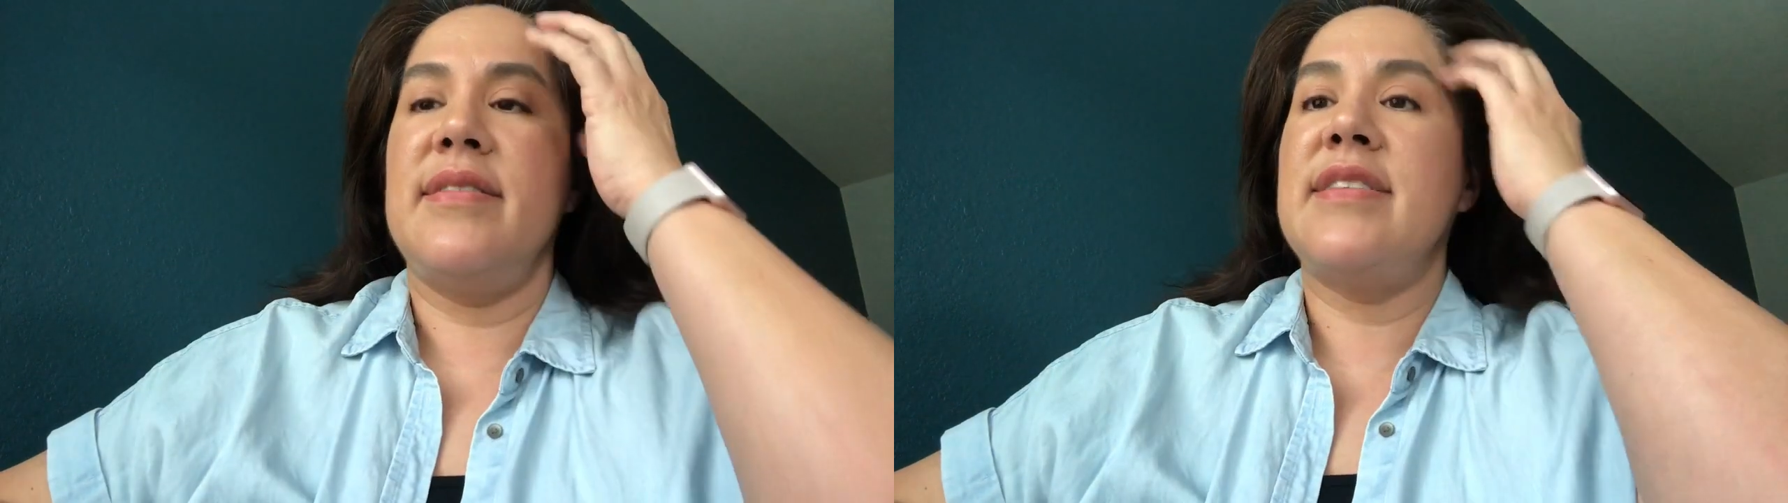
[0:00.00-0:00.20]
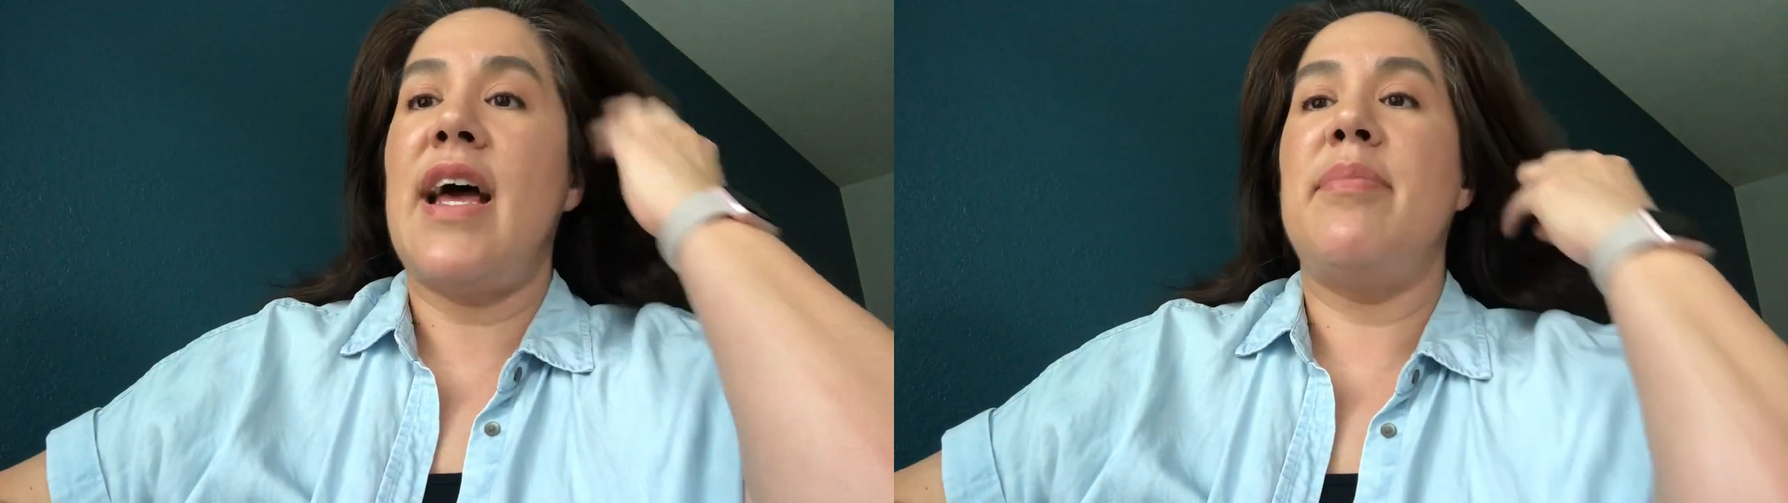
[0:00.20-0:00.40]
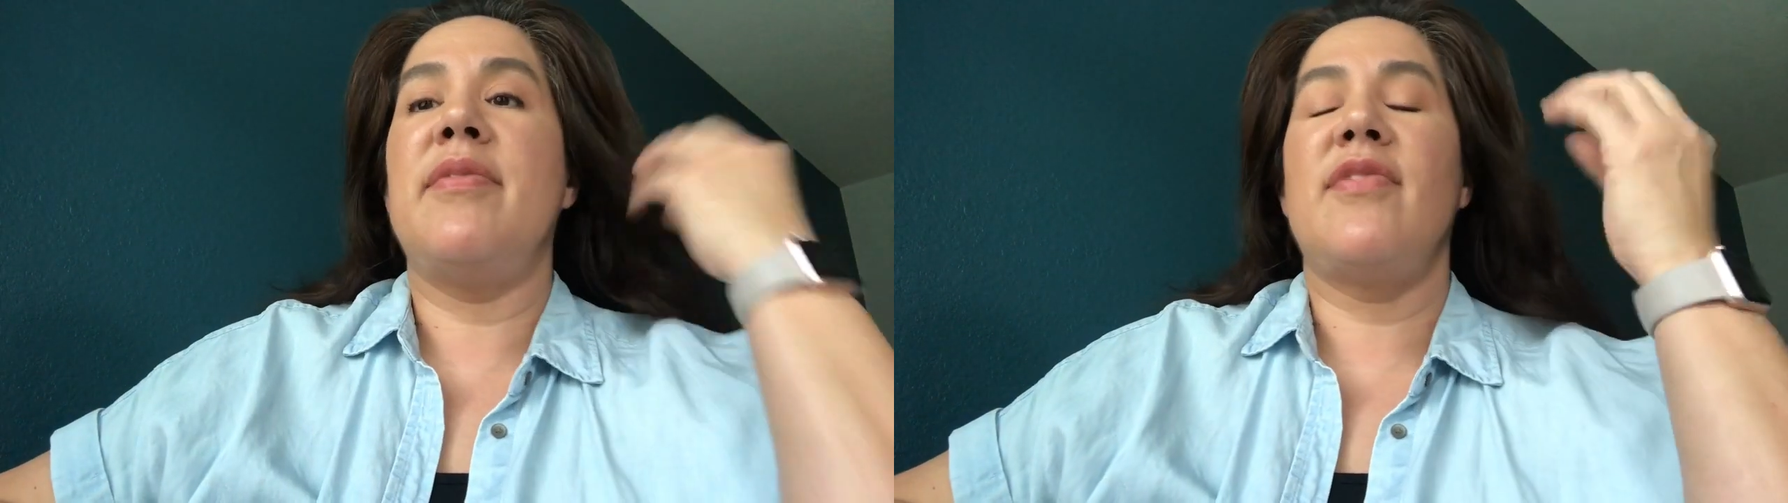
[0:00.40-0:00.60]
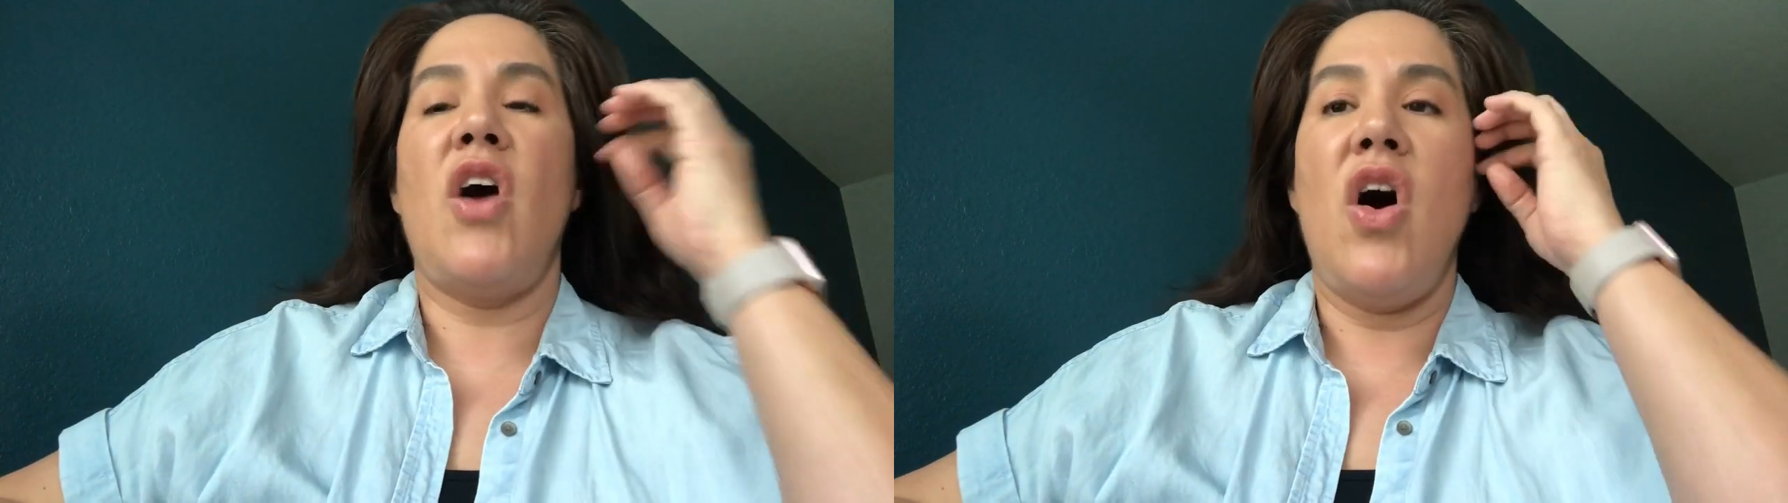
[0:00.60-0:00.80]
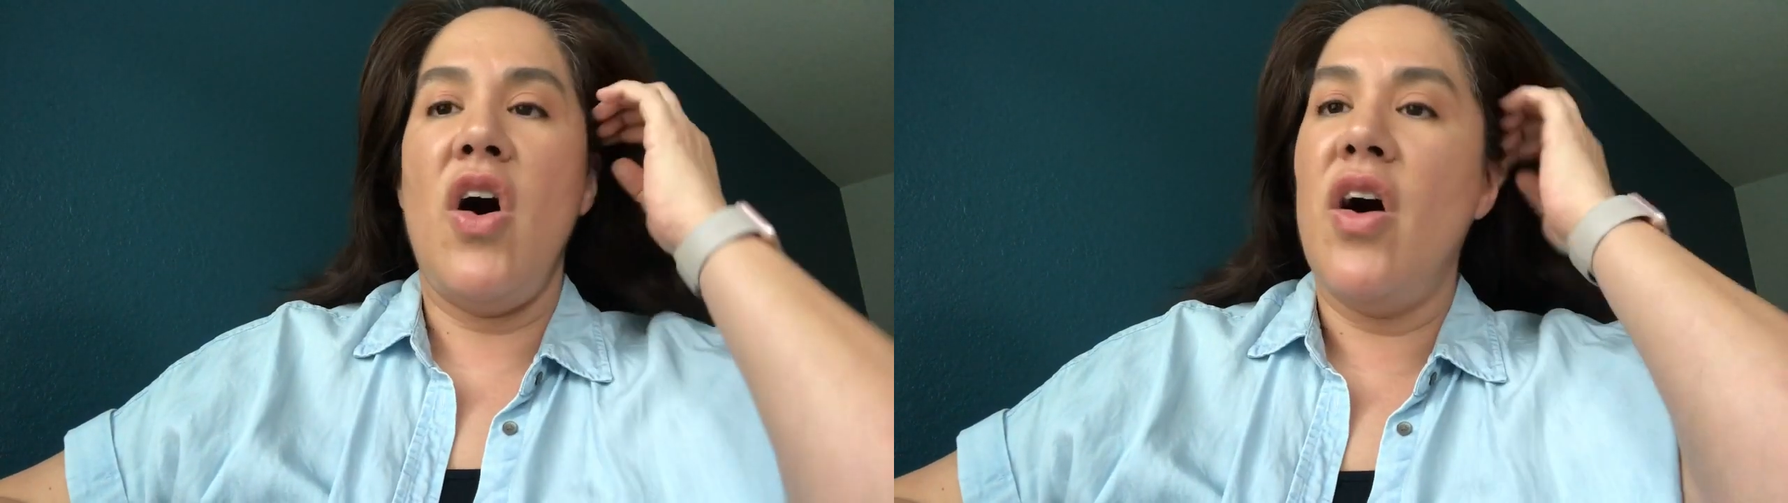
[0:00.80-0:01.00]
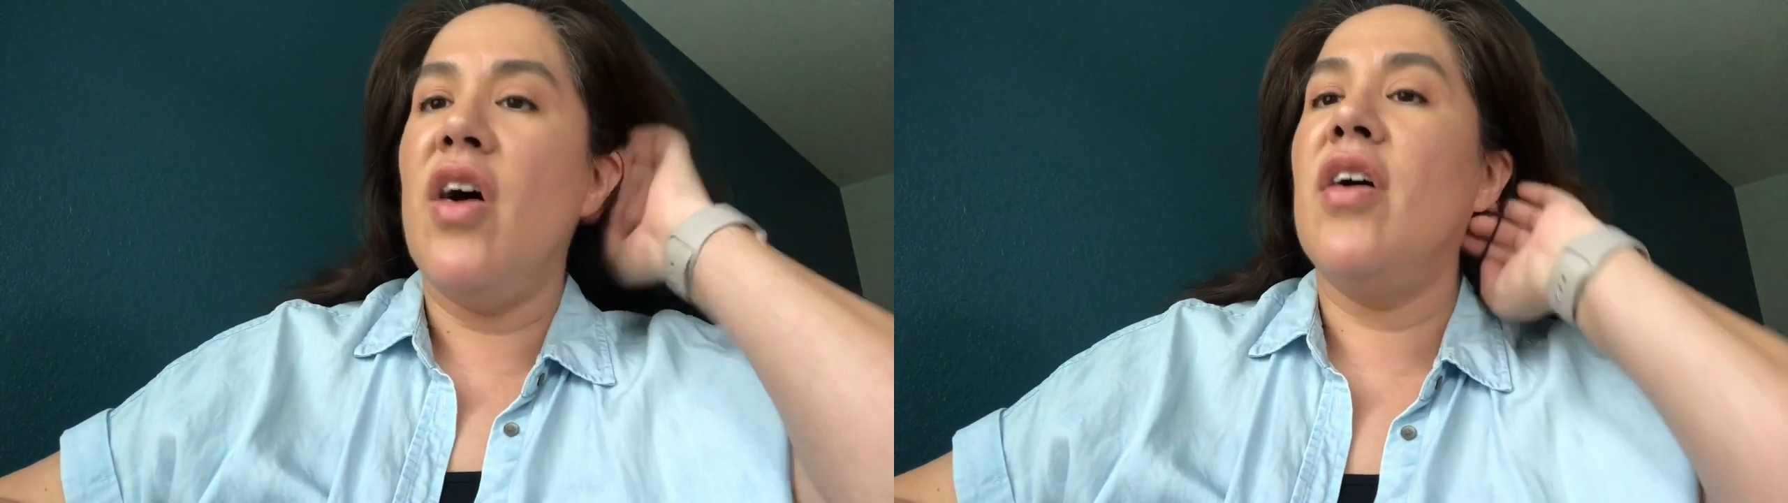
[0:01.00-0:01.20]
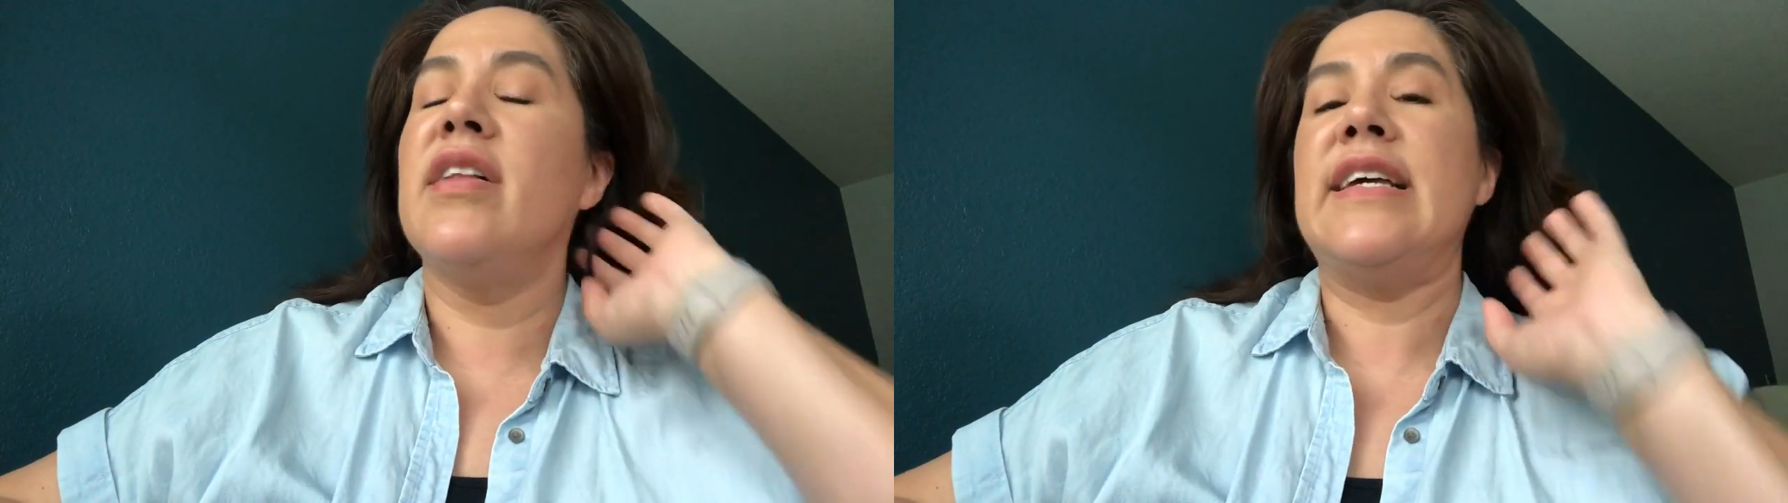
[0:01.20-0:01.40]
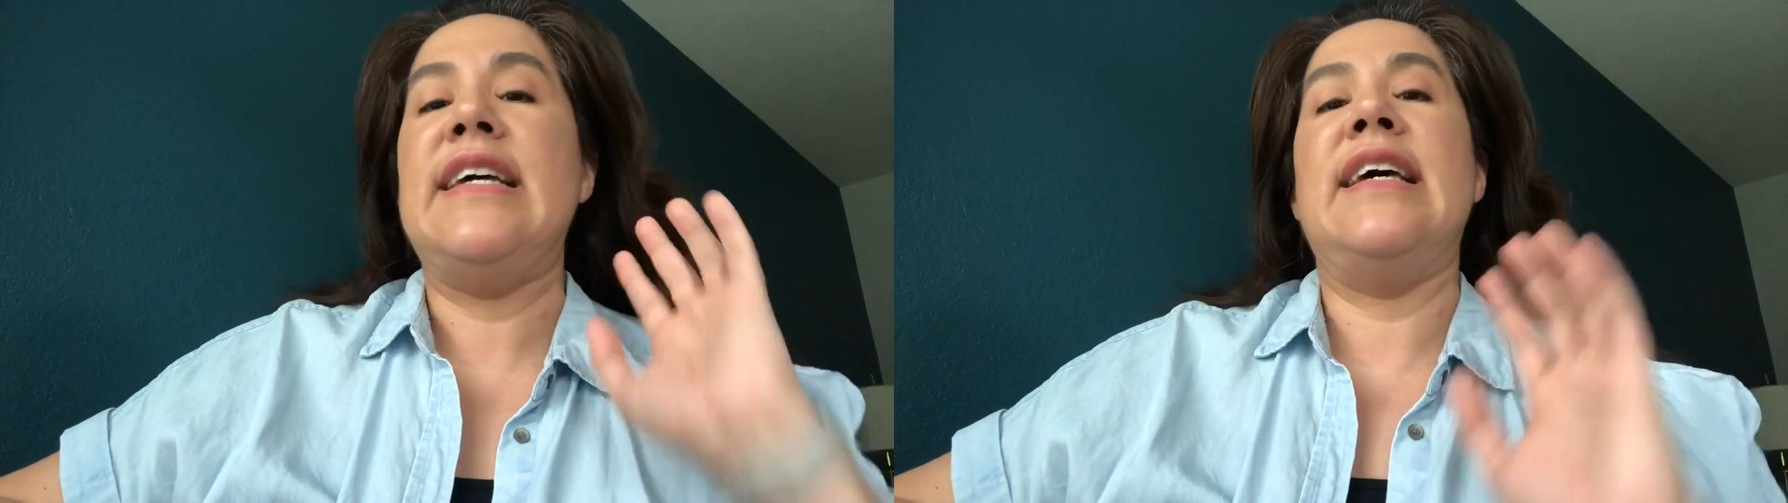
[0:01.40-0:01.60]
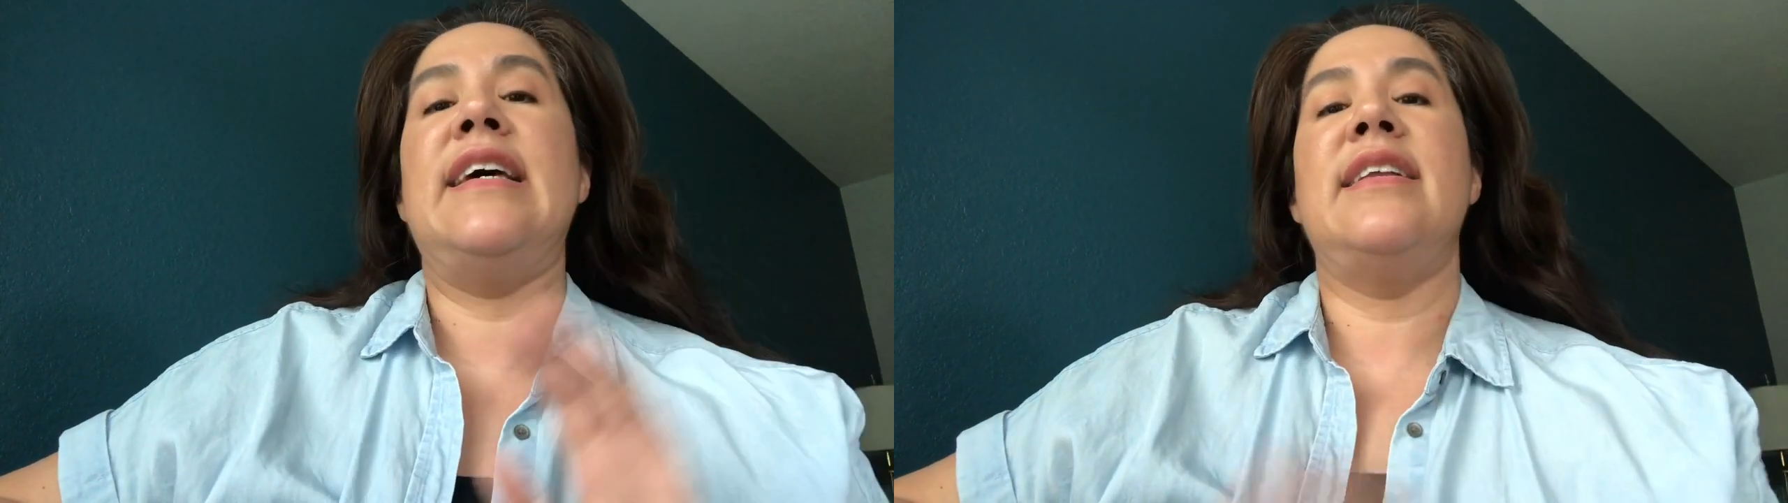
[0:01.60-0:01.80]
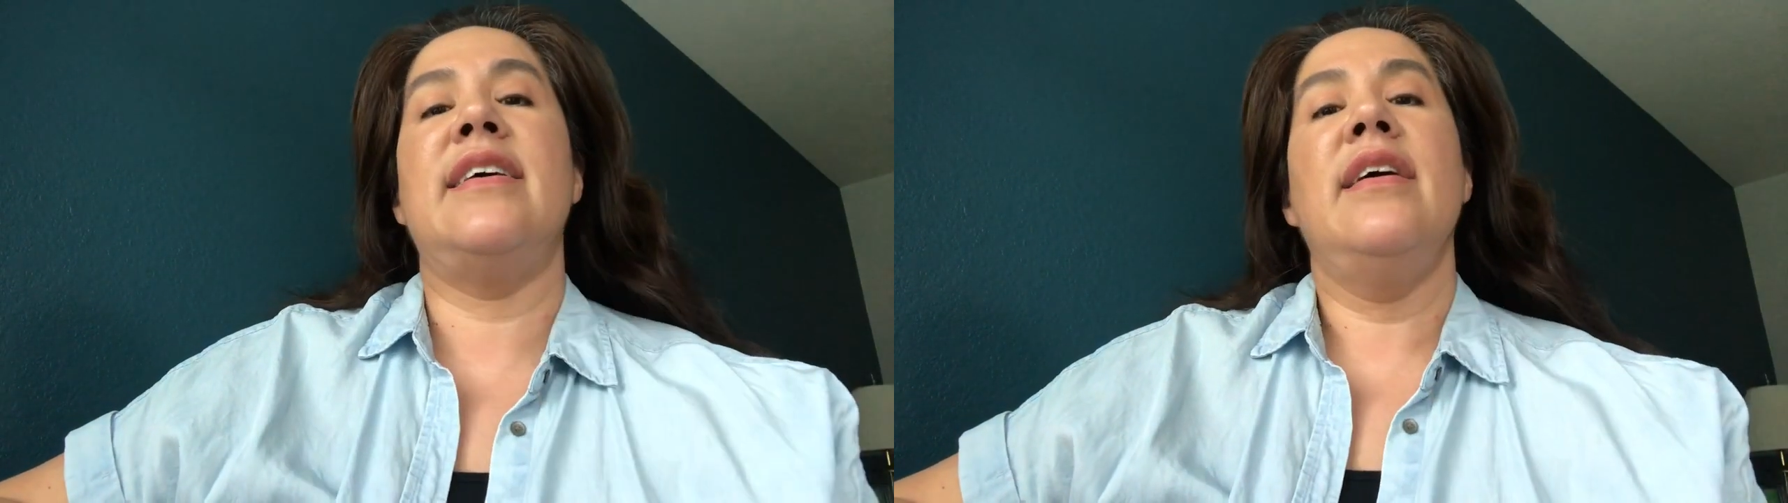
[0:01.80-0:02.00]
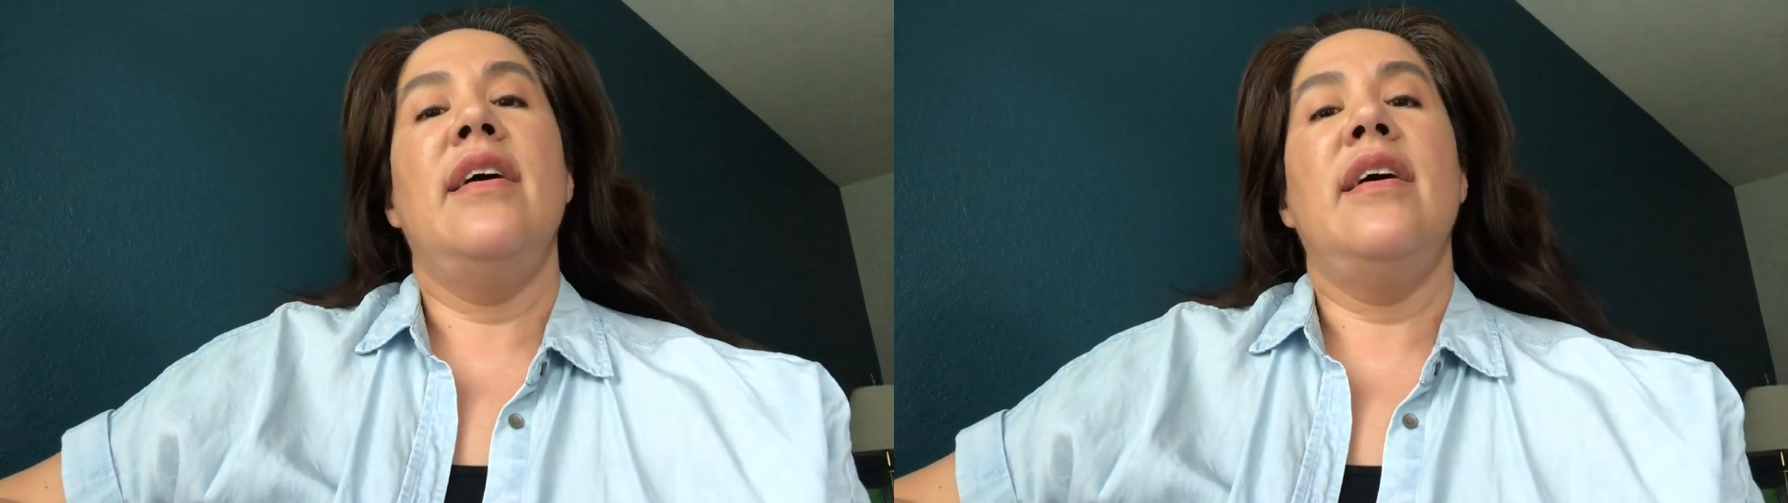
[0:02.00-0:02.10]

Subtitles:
type of call in